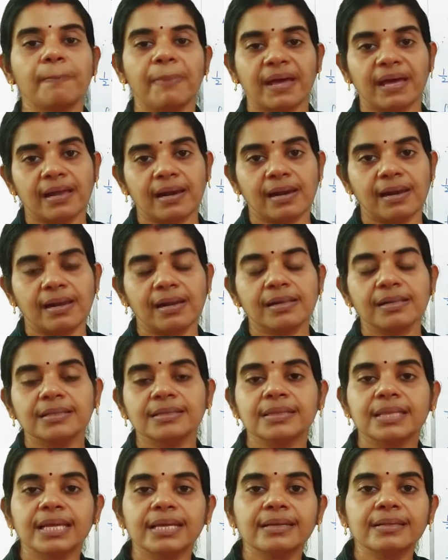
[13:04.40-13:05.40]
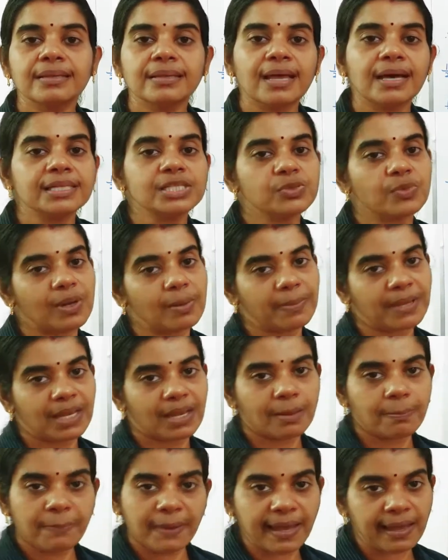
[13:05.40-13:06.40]
parallel, then that will be
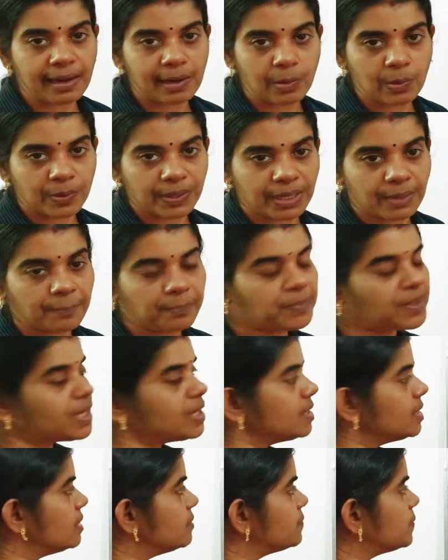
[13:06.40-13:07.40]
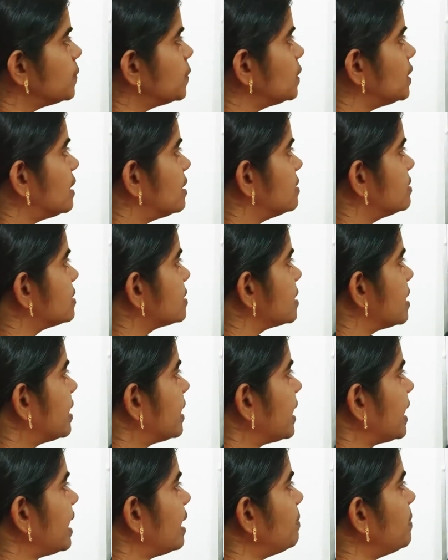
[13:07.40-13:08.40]
a parallelogram. For this,
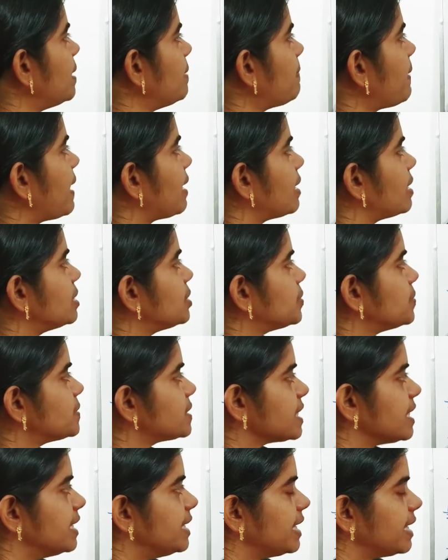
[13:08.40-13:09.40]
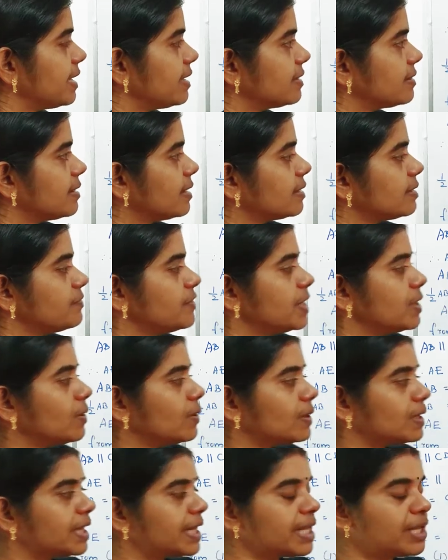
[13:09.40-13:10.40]
AB parallel to CD, that we
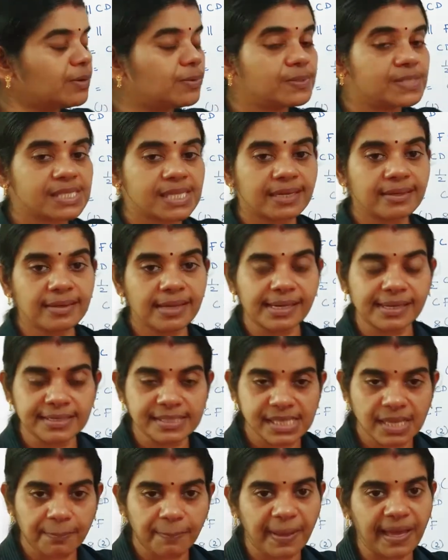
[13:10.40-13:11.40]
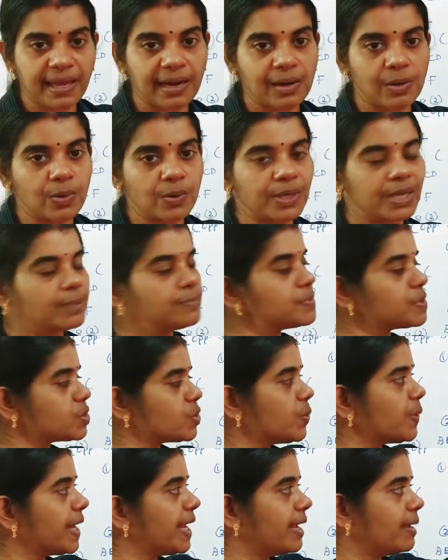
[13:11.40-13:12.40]
already know that it is a parallelogram.
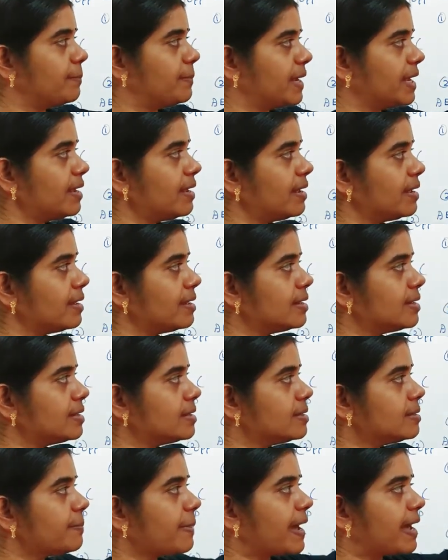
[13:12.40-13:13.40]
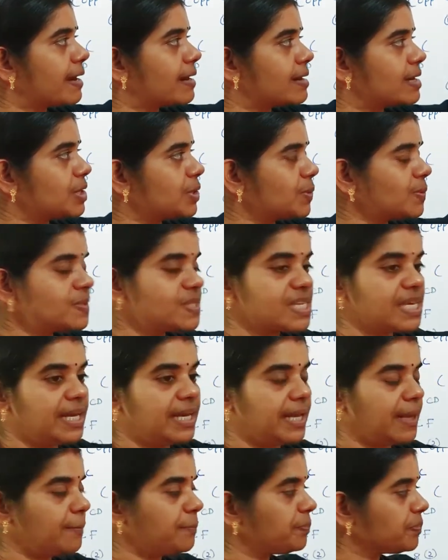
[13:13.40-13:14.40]
So AB parallel to
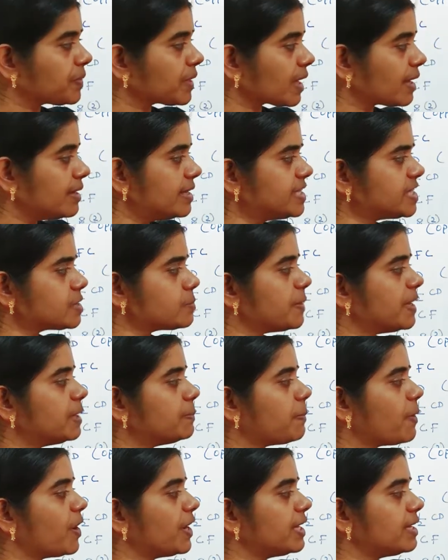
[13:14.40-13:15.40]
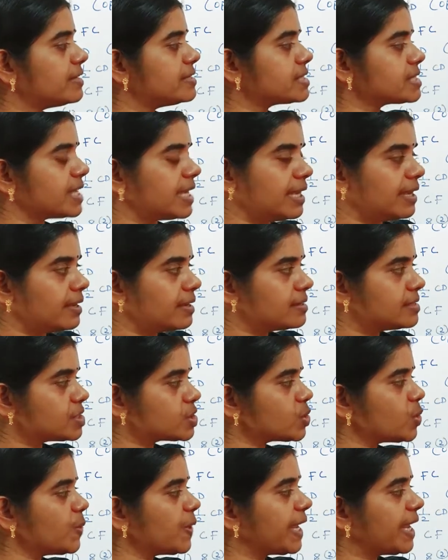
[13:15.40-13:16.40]
CD. Its midpoint is E.
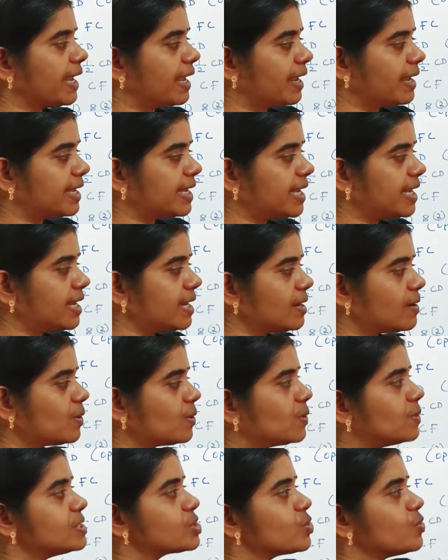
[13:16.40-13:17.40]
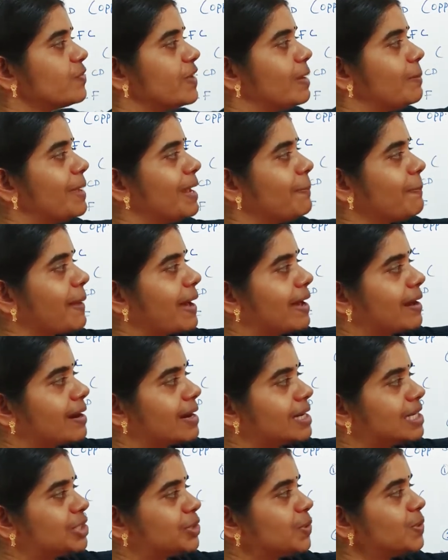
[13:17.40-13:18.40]
So AE also will be
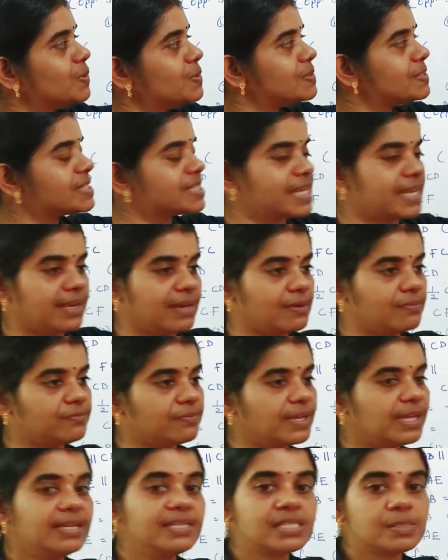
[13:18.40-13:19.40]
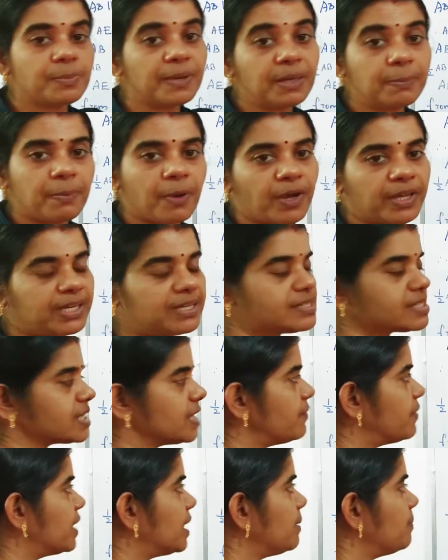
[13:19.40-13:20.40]
parallel to CF. Its midpoint is
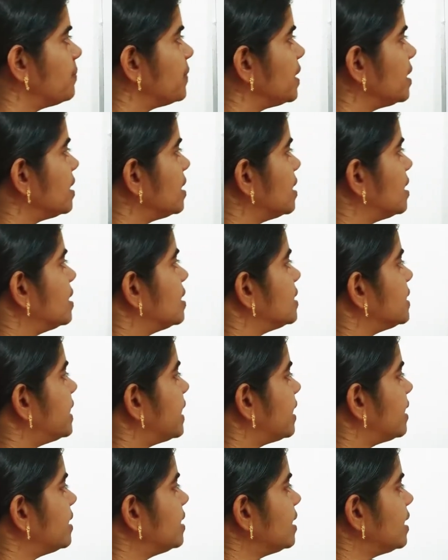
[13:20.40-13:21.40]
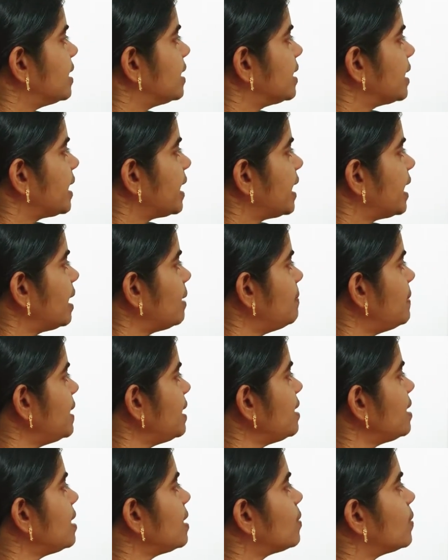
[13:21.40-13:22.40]
given. Then AB
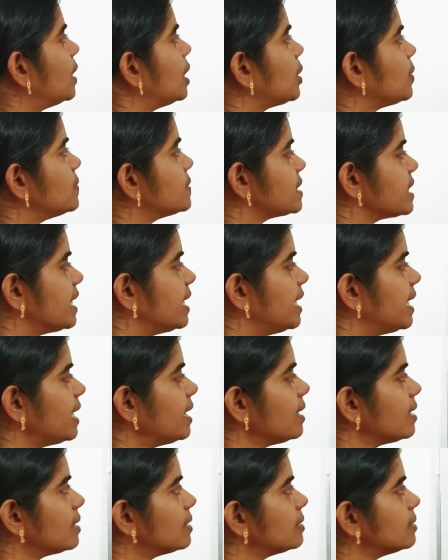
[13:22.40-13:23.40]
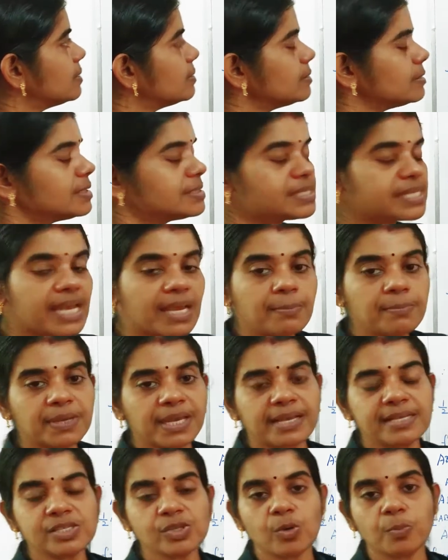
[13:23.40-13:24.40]
equal to CD, the same
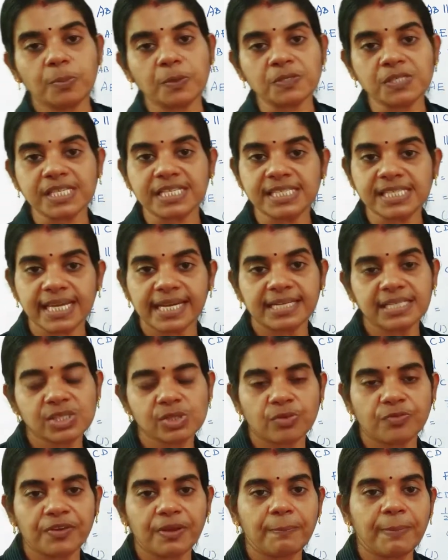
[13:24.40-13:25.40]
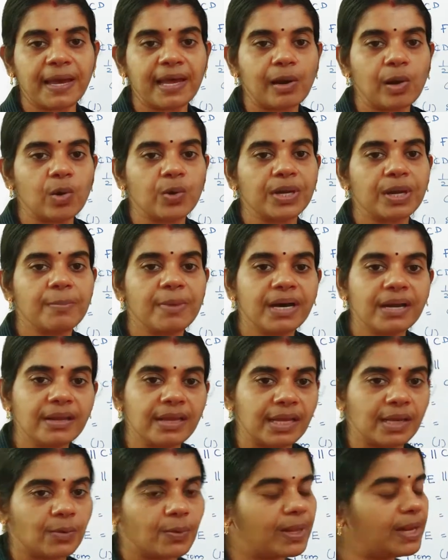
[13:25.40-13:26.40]
case opposite sides of a parallelogram are
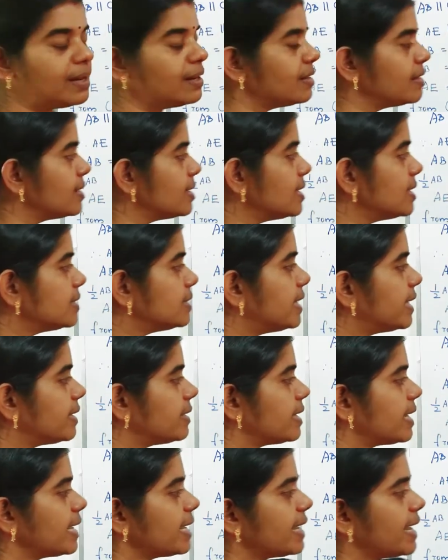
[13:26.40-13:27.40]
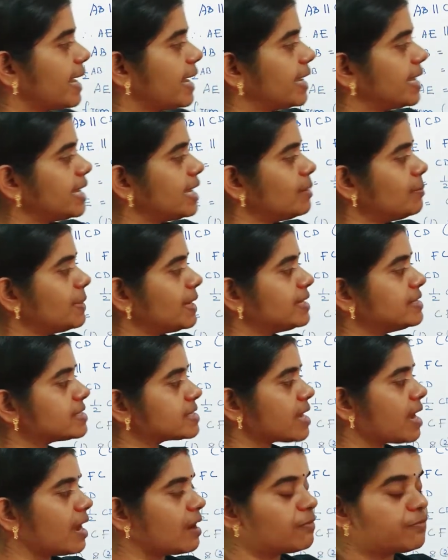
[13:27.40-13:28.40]
equal. Then AE
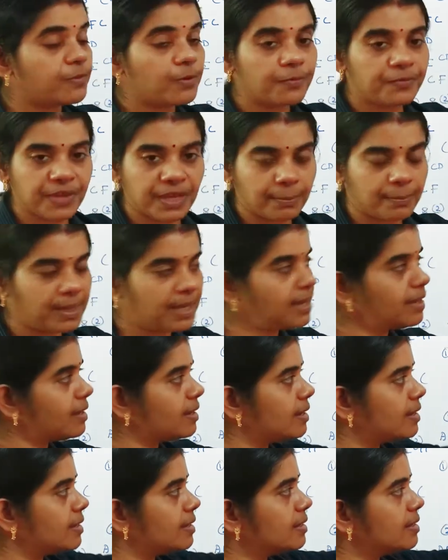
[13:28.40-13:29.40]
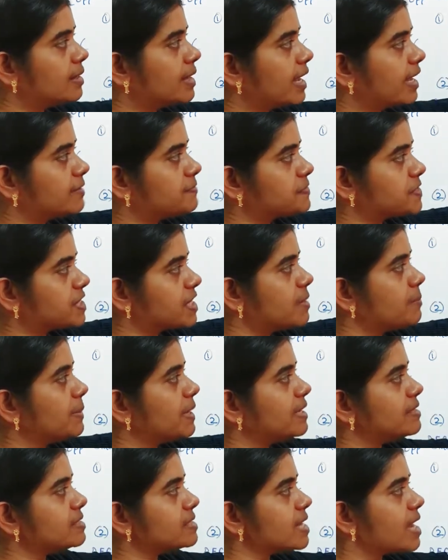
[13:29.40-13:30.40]
means half of AB, FC
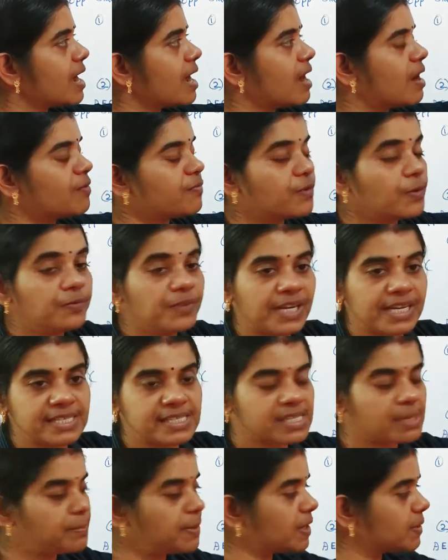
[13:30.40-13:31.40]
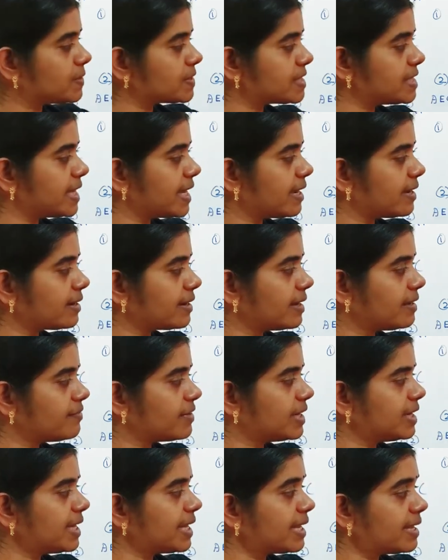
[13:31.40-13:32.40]
means half of DC because they are
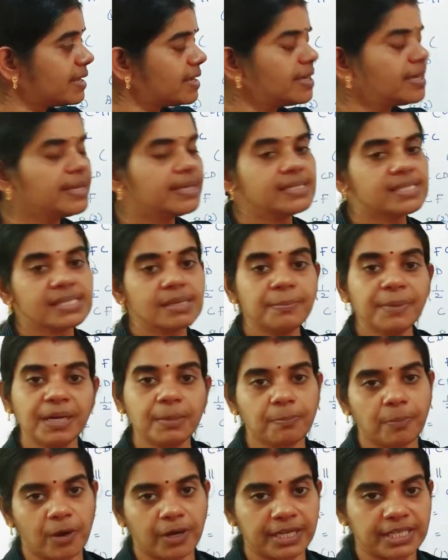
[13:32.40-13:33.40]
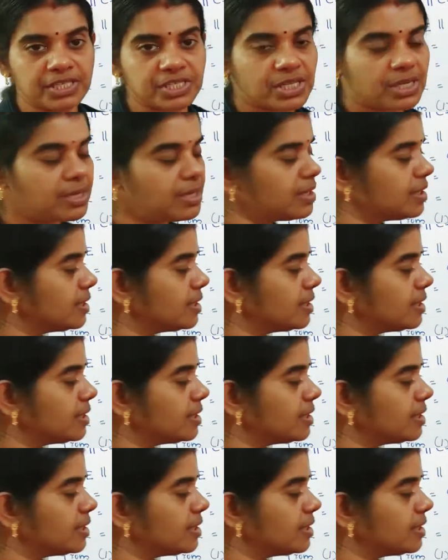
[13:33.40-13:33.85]
given E is the midpoint.